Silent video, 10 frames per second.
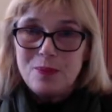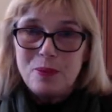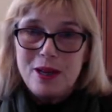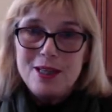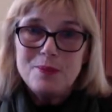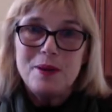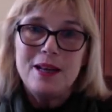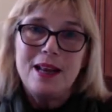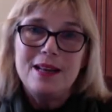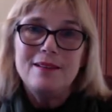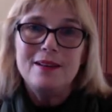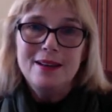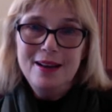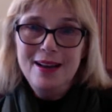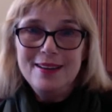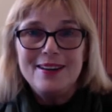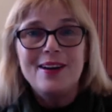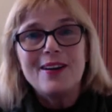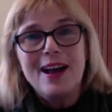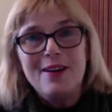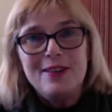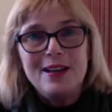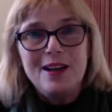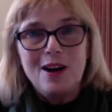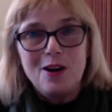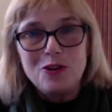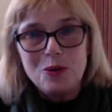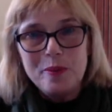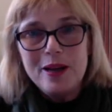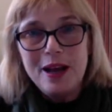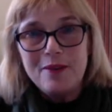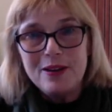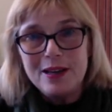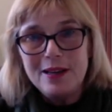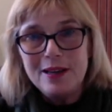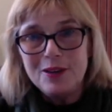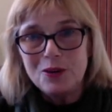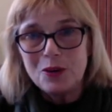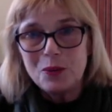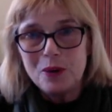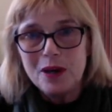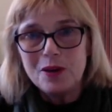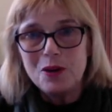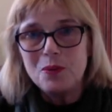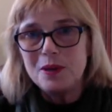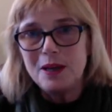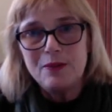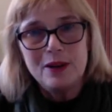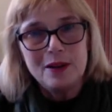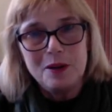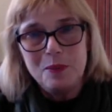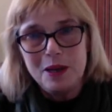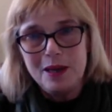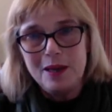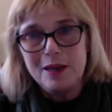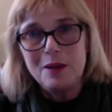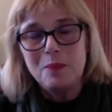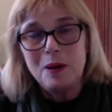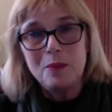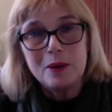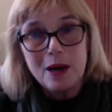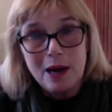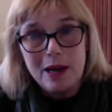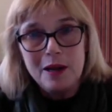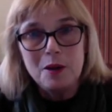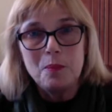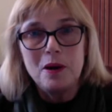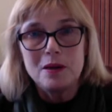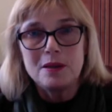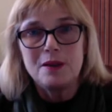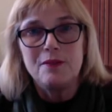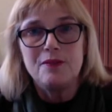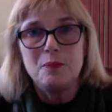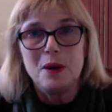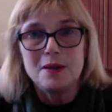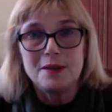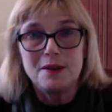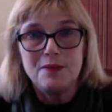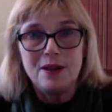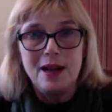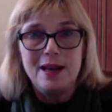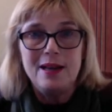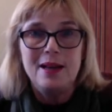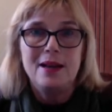placement, and you know, to have it on your midheaven in your career, you would definitely be in the public eye in a positive light.